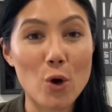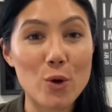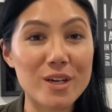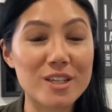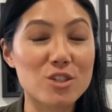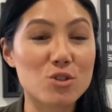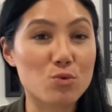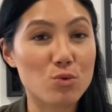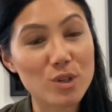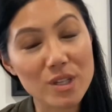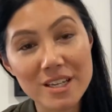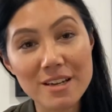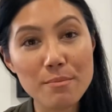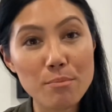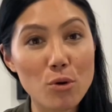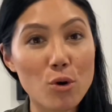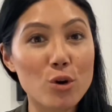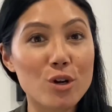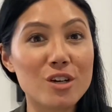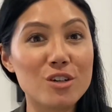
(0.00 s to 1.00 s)
it's really
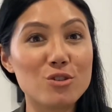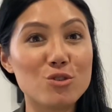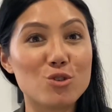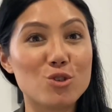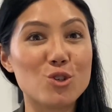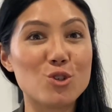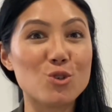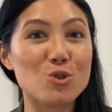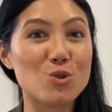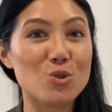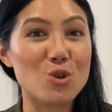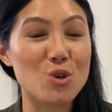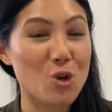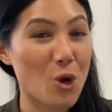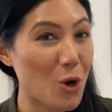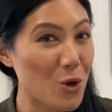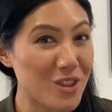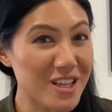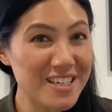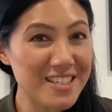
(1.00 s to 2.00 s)
important to
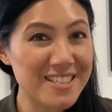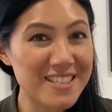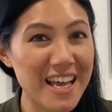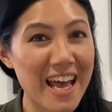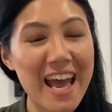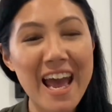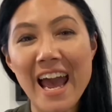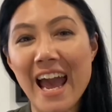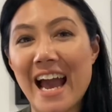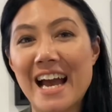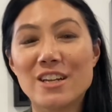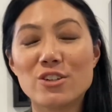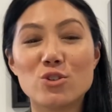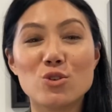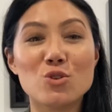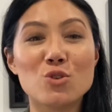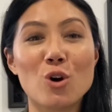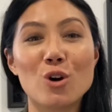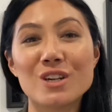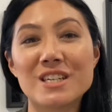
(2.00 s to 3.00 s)
know this and to
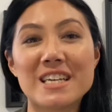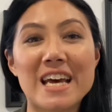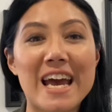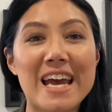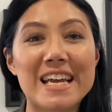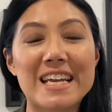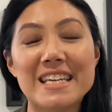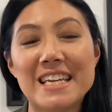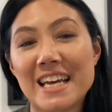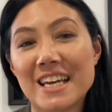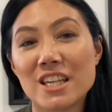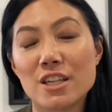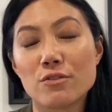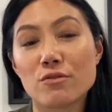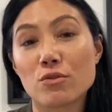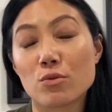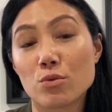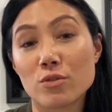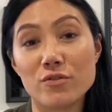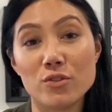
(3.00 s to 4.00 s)
not take negative
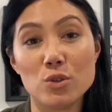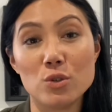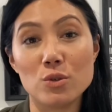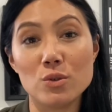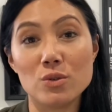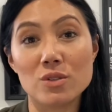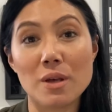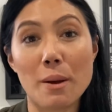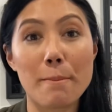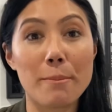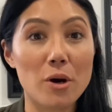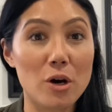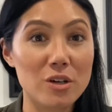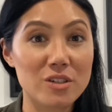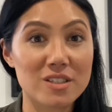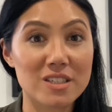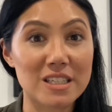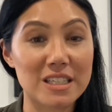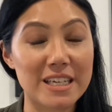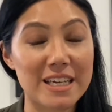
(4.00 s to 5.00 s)
reviews
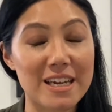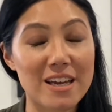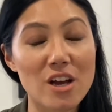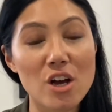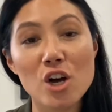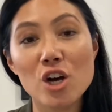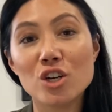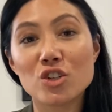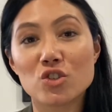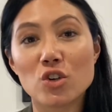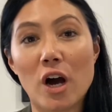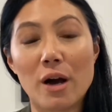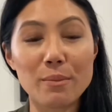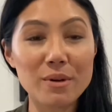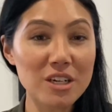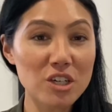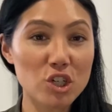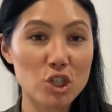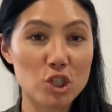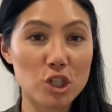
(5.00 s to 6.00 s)
personally. So I'm
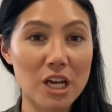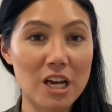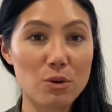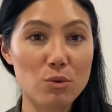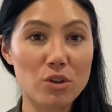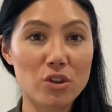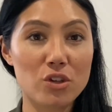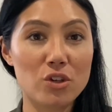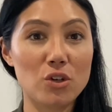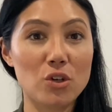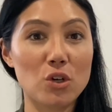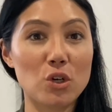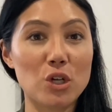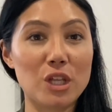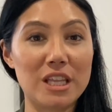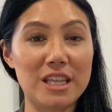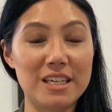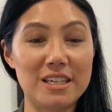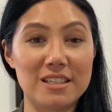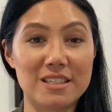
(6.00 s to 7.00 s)
going to share with you
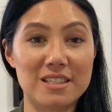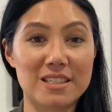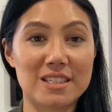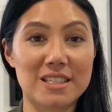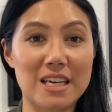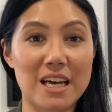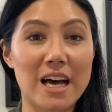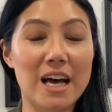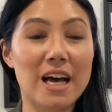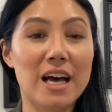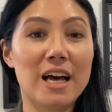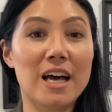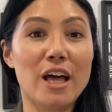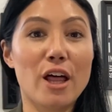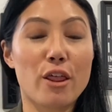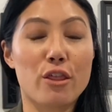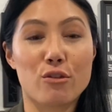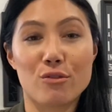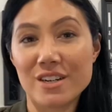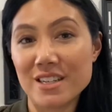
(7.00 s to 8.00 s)
this
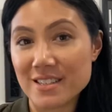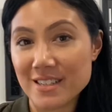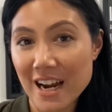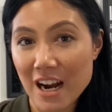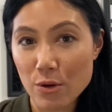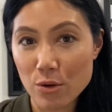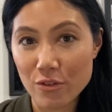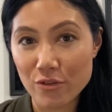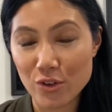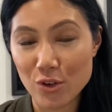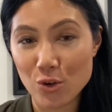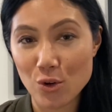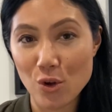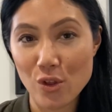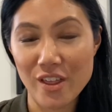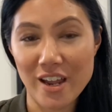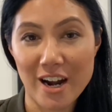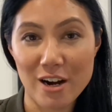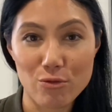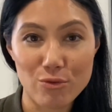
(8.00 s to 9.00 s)
3-star review
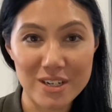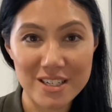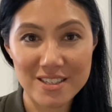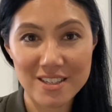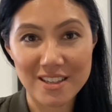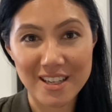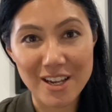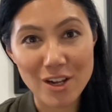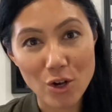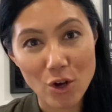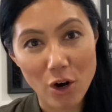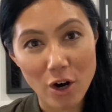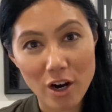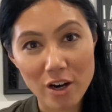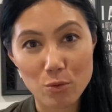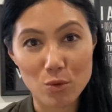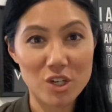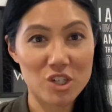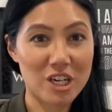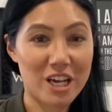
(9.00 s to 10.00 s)
that I recently got,
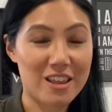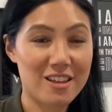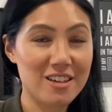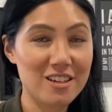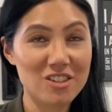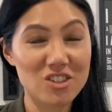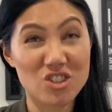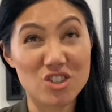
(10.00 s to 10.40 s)
which I think is